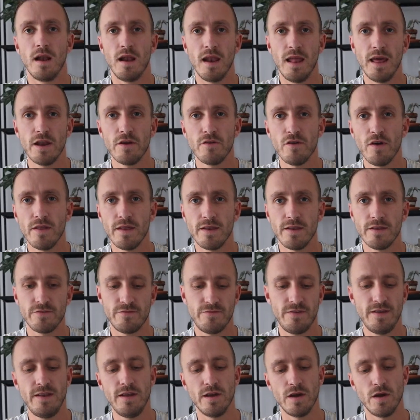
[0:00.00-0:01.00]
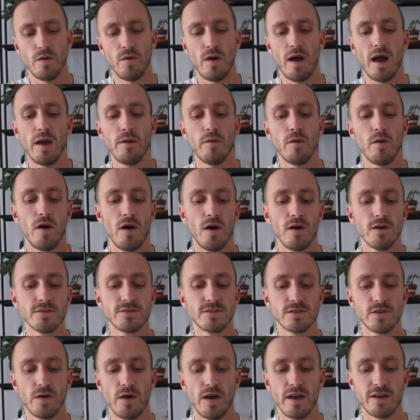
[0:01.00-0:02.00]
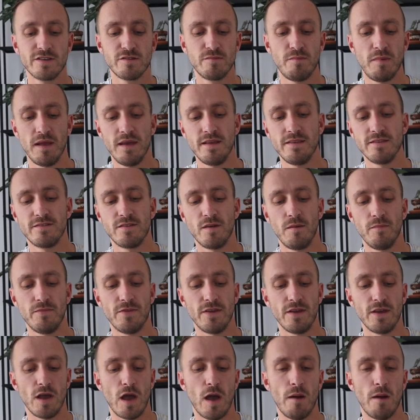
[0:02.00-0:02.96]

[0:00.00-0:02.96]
Later on in this video I will also explain something